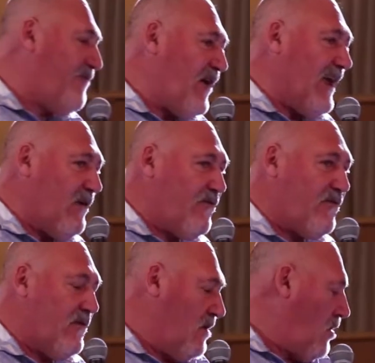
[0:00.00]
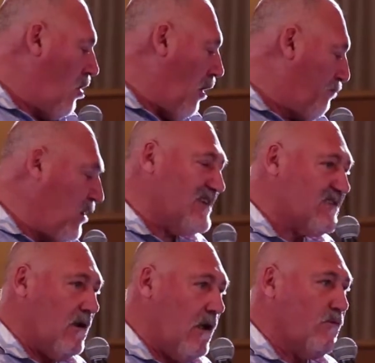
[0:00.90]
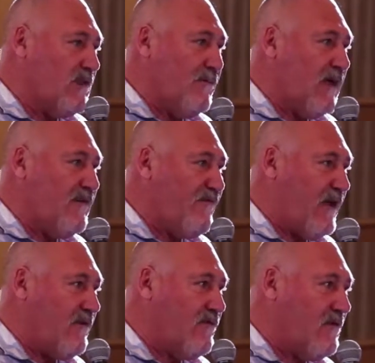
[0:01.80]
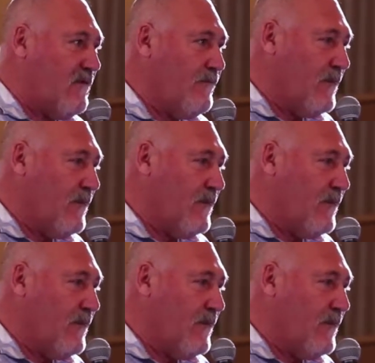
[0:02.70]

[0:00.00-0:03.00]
have faith are blessed along with the man of faith.